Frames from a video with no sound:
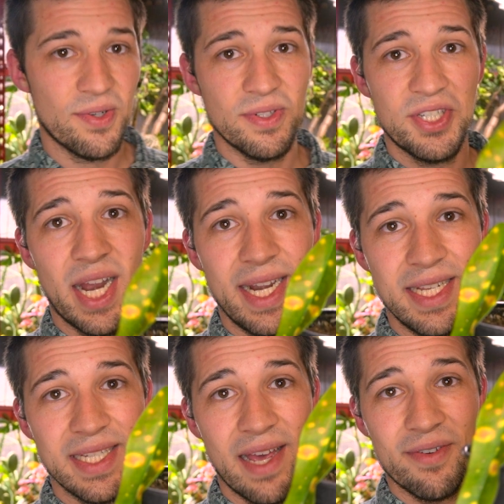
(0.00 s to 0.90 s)
so
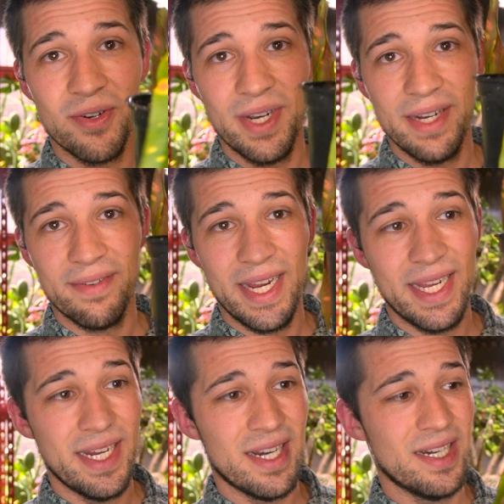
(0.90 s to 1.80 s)
Chinese evergreen right
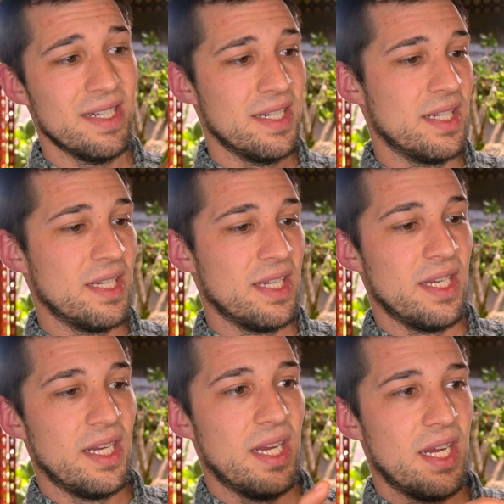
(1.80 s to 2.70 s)
here.
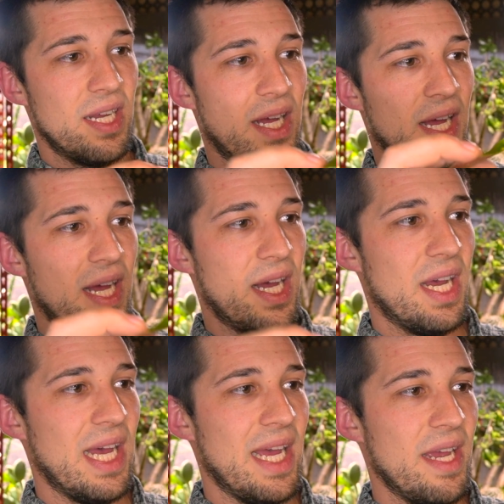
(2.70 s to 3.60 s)

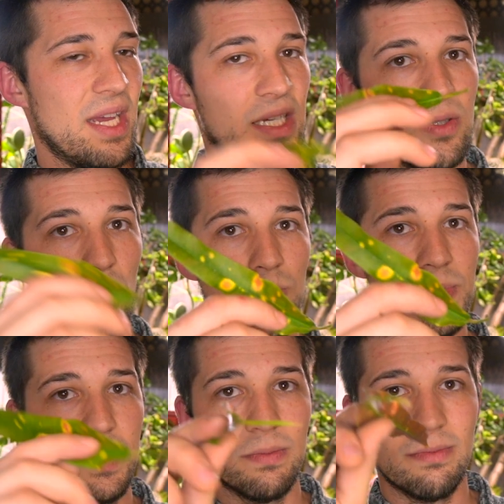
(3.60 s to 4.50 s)
I,
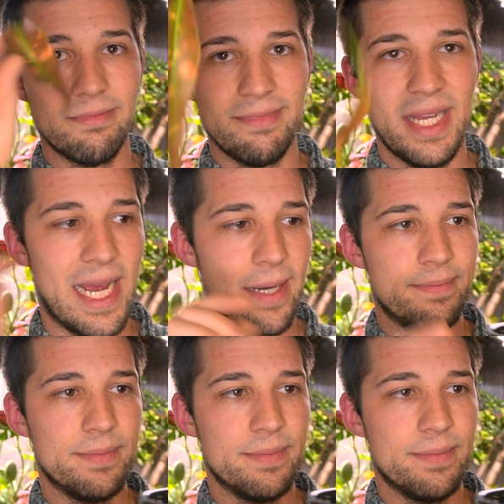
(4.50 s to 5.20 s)
oops, yeah.